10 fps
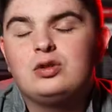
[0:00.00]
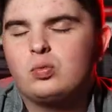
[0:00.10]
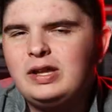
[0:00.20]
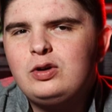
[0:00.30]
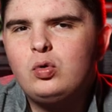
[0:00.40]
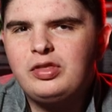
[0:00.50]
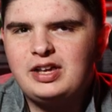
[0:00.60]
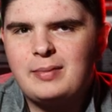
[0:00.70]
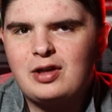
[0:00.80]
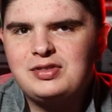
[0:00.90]
And the really cool
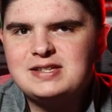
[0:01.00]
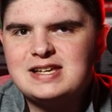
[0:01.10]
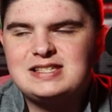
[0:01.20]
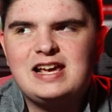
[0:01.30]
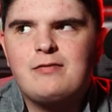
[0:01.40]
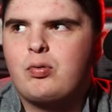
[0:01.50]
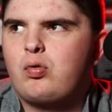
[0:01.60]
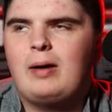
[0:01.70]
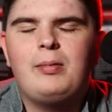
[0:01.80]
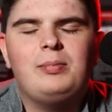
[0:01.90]
thing about this is they have
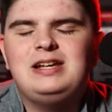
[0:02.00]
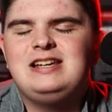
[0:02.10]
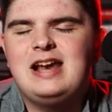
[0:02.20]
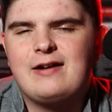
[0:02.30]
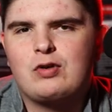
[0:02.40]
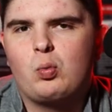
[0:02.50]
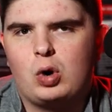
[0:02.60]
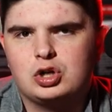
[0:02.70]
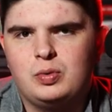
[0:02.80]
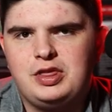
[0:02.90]
probably never
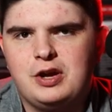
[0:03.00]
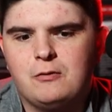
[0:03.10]
worked with